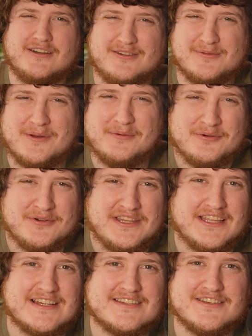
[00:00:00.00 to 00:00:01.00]
Remember
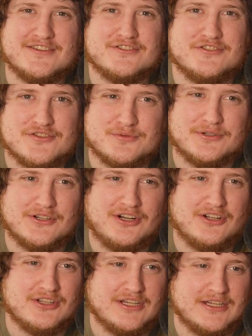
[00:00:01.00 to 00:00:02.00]
when teachers were
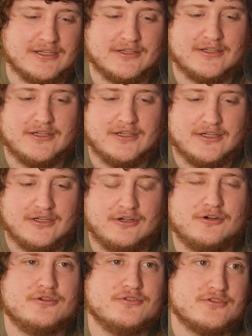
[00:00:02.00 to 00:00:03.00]
all like,
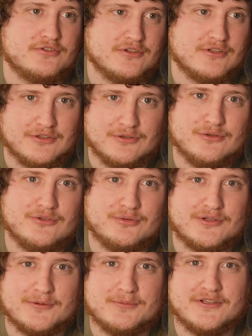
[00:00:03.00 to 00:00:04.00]
oh, you shouldn't use
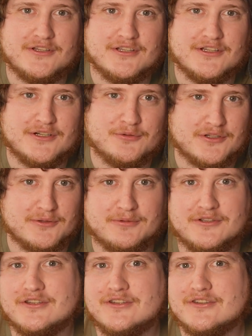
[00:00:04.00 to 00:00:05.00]
Wikipedia.
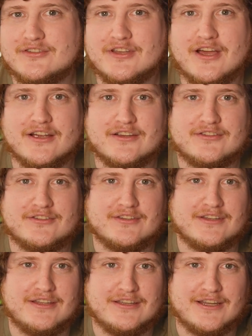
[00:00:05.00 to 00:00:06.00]
Wikipedia sucks.
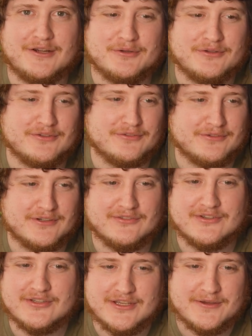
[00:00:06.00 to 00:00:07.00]
And now we use it for
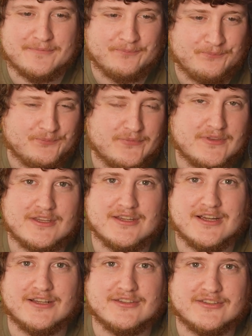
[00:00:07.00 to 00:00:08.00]
everything.
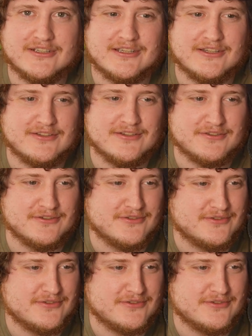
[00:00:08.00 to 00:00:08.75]
Yeah, suck it, teachers.